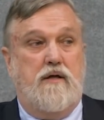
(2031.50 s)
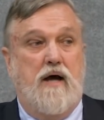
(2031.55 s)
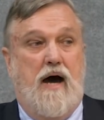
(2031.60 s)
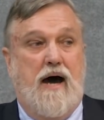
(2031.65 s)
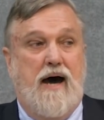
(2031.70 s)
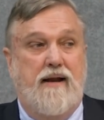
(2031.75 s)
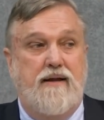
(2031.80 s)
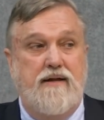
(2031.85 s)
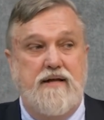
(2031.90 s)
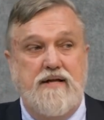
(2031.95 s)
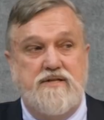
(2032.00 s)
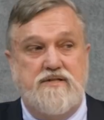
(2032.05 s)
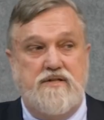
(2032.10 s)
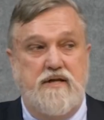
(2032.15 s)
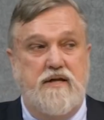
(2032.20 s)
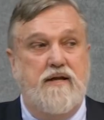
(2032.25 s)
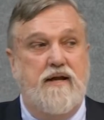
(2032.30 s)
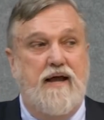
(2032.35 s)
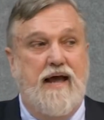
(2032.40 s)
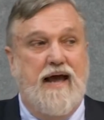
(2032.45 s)
God is
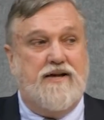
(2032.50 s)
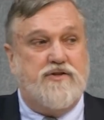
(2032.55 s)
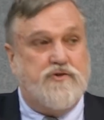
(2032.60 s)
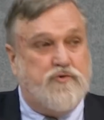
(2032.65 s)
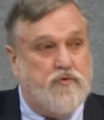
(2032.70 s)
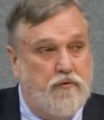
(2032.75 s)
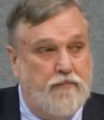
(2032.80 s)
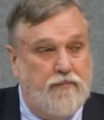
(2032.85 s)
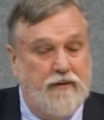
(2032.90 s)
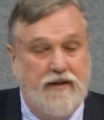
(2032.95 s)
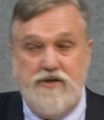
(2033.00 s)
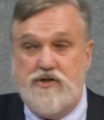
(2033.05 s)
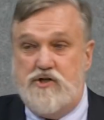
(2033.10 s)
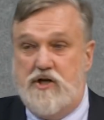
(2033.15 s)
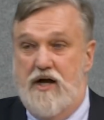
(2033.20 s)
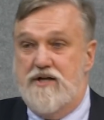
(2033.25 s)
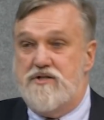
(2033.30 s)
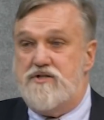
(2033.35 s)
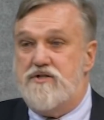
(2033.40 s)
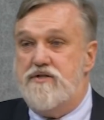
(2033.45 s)
inexorably
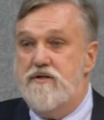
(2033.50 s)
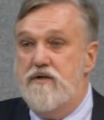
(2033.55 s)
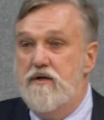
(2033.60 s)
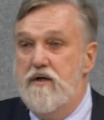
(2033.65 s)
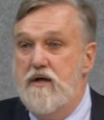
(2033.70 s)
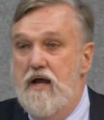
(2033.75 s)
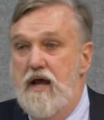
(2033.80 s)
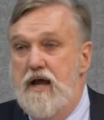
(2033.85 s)
just